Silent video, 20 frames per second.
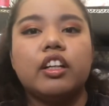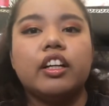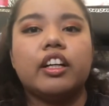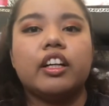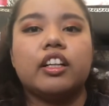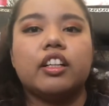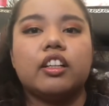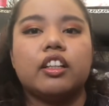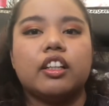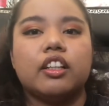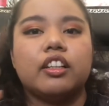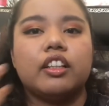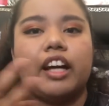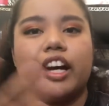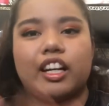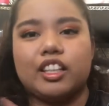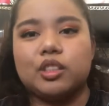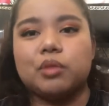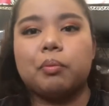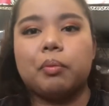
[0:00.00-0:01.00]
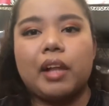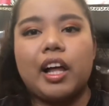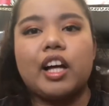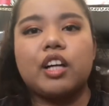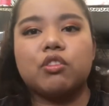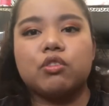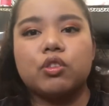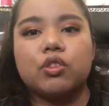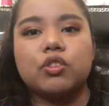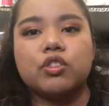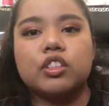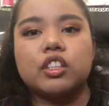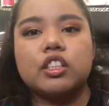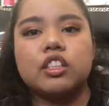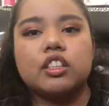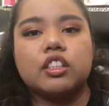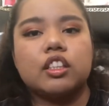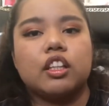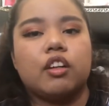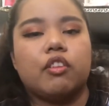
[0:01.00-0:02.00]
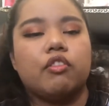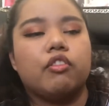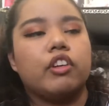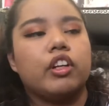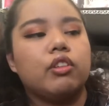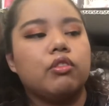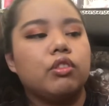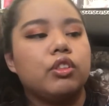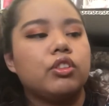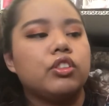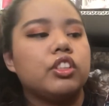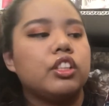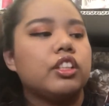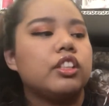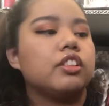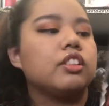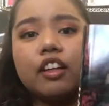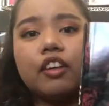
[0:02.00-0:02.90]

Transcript: It has black roses instead of red roses.